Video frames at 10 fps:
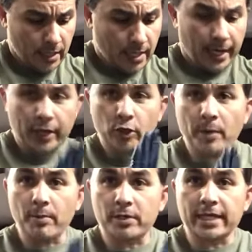And you'll be
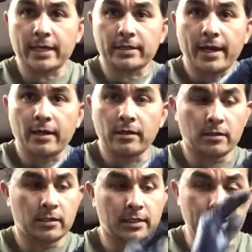able to take that
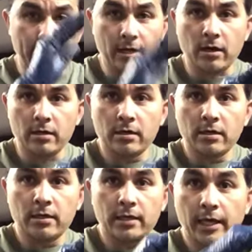nick.
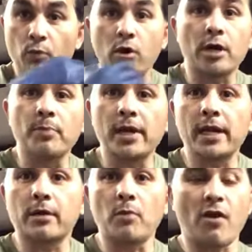It won't completely
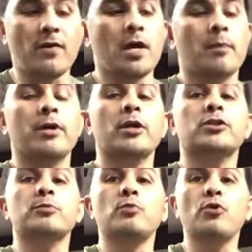come off, but it'll
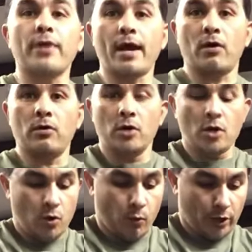smooth out
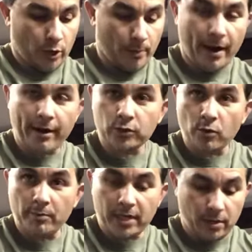where your bearings
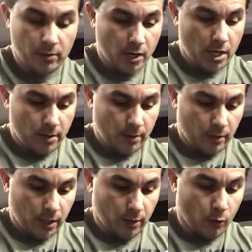won't be
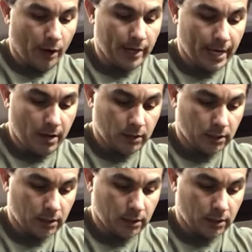wearing out.